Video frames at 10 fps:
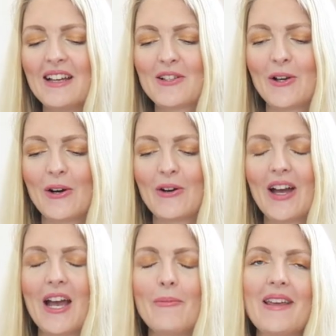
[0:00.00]
So
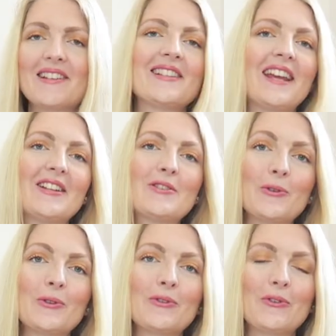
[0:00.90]
yeah, stay
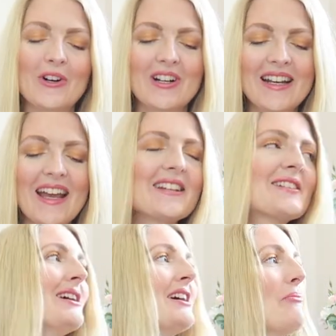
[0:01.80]
tuned for that.